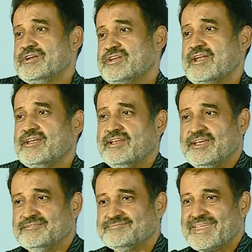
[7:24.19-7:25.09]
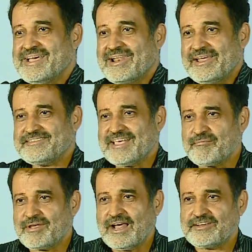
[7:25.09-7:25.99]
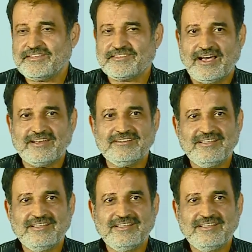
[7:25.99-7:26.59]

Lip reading: directly. Let's say I'm an artisan,